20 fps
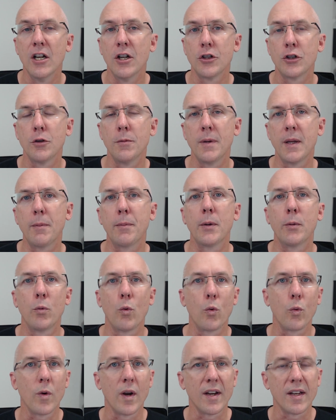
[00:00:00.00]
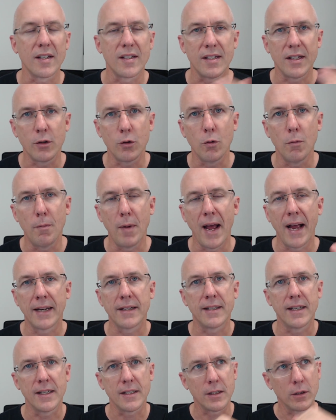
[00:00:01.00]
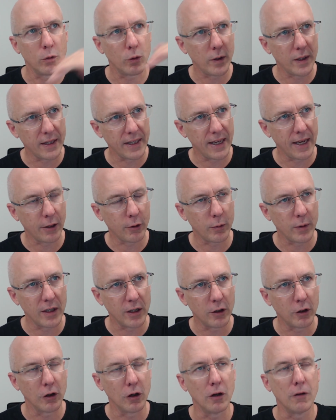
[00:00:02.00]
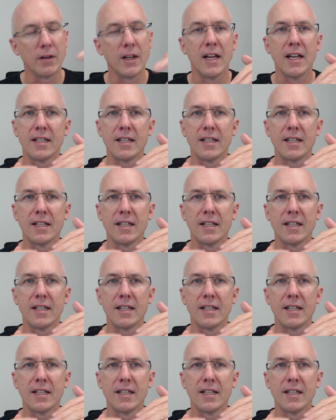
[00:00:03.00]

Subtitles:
Too many people will run a single backtest, look at the equity curve,